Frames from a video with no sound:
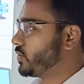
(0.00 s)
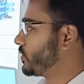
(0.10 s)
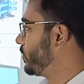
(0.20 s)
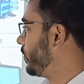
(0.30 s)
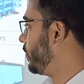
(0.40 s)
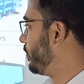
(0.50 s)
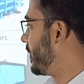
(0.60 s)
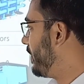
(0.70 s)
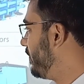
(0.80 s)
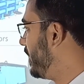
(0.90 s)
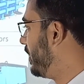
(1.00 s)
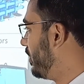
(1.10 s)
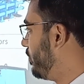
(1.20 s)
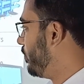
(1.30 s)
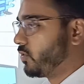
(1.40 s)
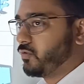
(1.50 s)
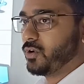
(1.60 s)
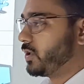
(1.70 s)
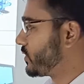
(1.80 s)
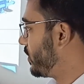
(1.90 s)
So I will more
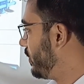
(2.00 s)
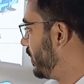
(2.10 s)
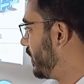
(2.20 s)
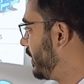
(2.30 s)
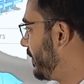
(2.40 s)
focused on